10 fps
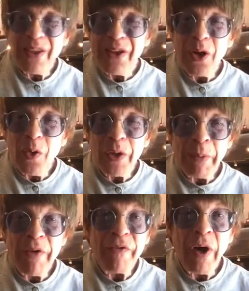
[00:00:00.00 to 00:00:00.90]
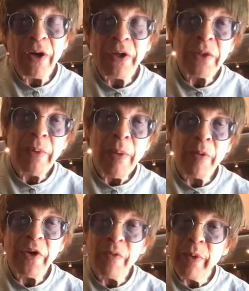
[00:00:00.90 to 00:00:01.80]
to know what my fondest
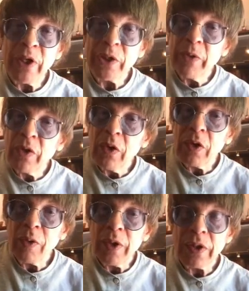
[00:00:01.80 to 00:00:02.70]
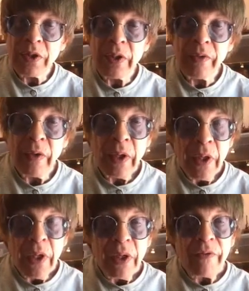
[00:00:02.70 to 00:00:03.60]
memory of Benjamin Orr was. And
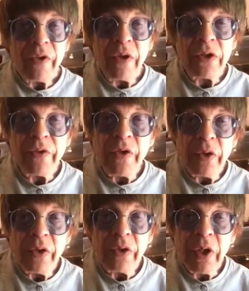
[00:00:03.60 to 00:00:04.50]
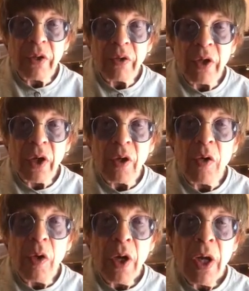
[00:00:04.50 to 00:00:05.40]
for those of you who don't
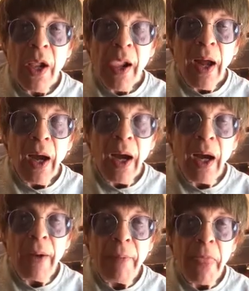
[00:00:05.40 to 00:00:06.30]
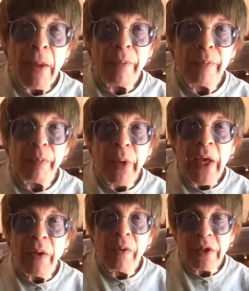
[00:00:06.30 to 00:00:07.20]
know, um,
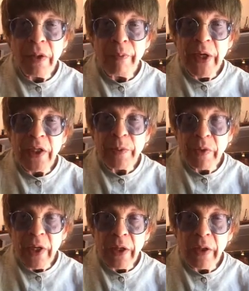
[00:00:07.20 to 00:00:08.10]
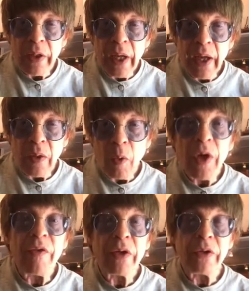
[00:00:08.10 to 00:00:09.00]
Ben was the bass player and
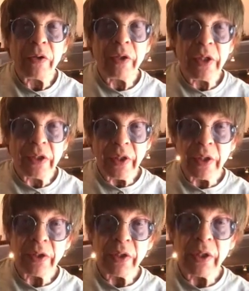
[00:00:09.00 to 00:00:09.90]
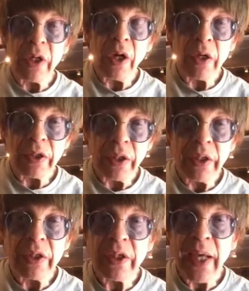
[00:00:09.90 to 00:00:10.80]
one of our two lead singers in the Cars, and
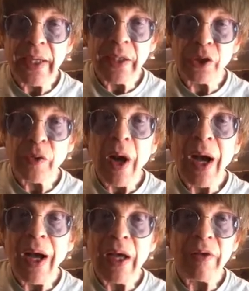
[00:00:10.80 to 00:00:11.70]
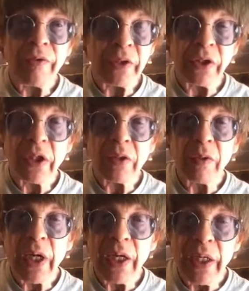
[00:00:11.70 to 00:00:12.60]
he sang "Drive" and "Just
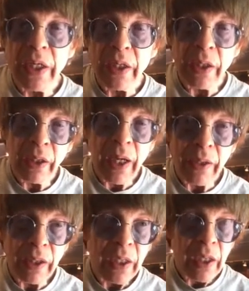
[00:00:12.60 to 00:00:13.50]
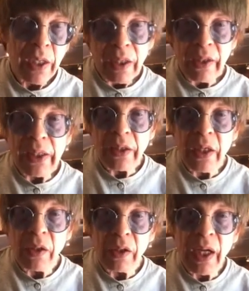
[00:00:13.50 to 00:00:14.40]
What I Needed" and a lot of the uh, "Let's
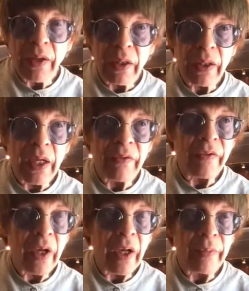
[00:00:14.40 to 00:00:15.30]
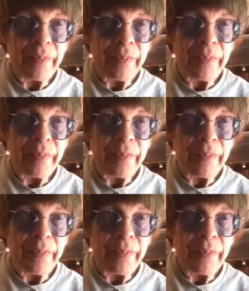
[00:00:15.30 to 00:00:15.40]
Go," a lot of, lot of, uh,